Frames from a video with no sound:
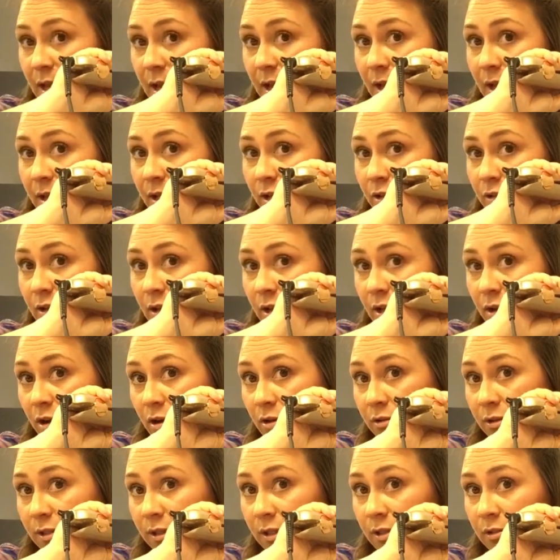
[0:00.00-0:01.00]
And you can
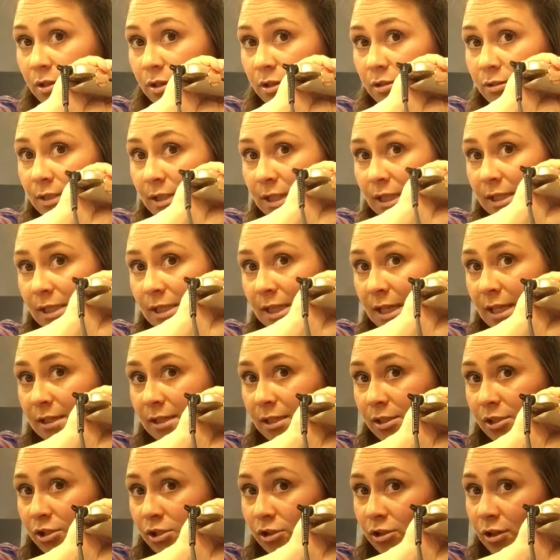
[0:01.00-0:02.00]
also use this as
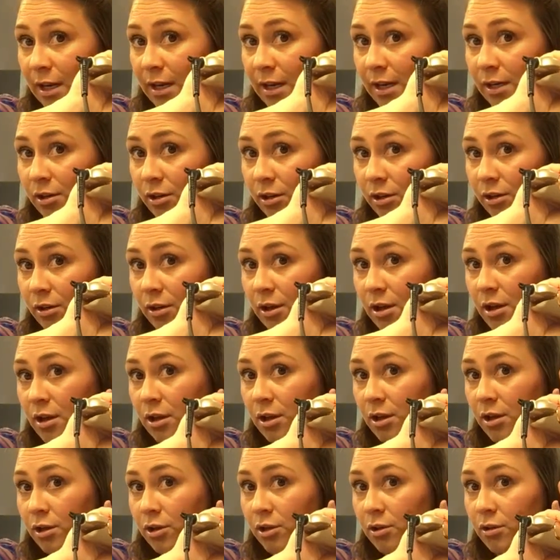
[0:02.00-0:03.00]
a straightener.
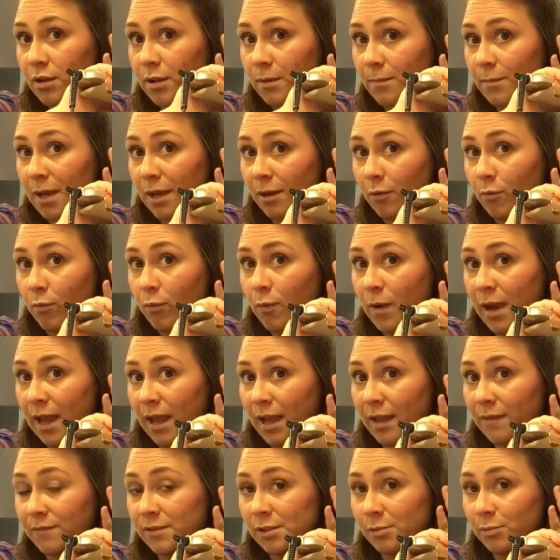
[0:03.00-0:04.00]
You can make
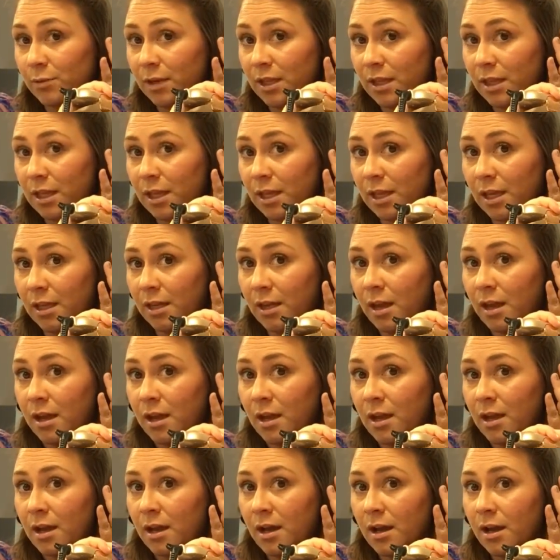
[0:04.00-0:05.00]
waves with it.
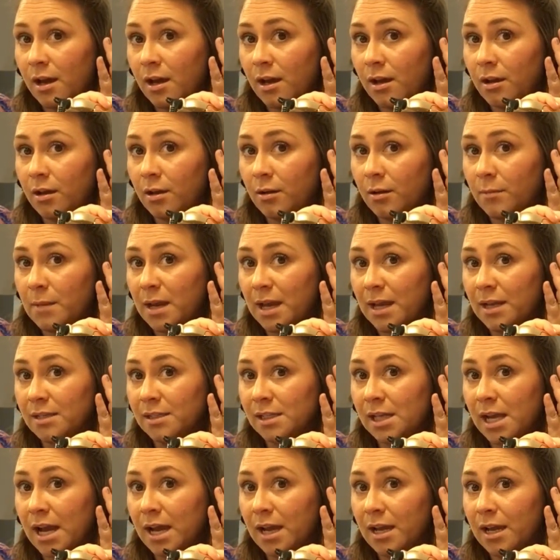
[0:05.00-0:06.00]
And
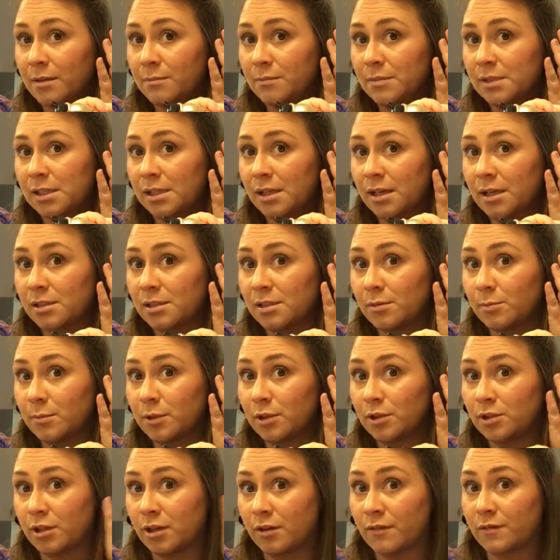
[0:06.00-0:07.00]
Tyme's customer
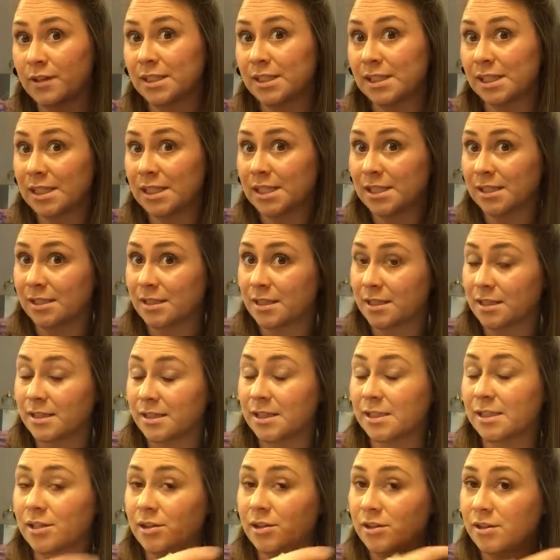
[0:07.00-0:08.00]
service is
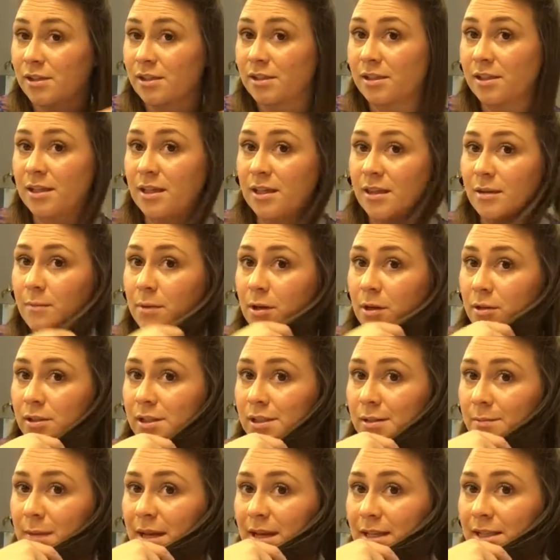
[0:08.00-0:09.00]
seriously the
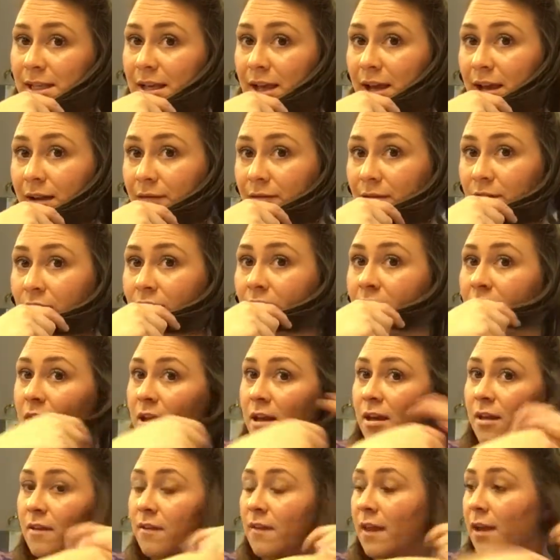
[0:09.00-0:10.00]
most amazing ever.
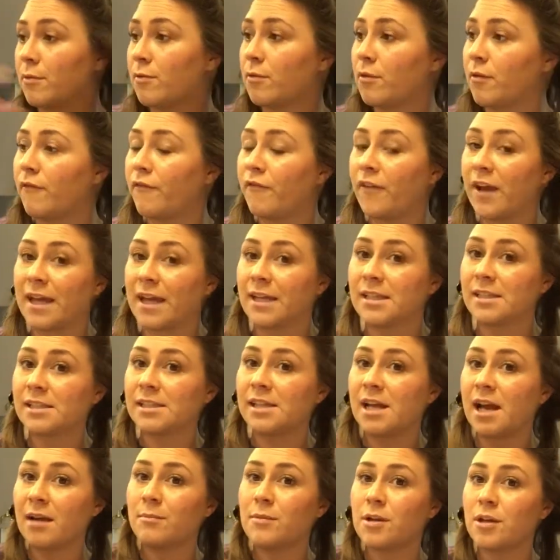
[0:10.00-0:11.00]
They will
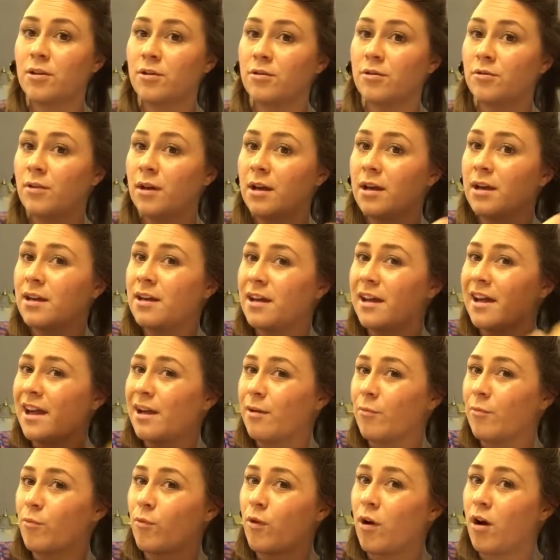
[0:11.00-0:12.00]
FaceTime you
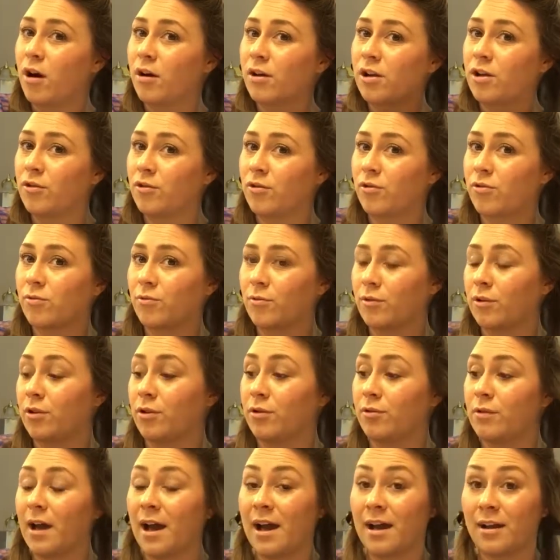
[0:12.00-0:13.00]
and walk you
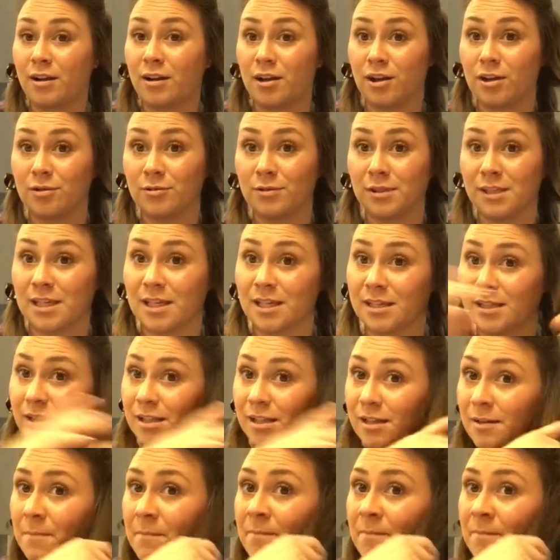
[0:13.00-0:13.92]
through how to use this.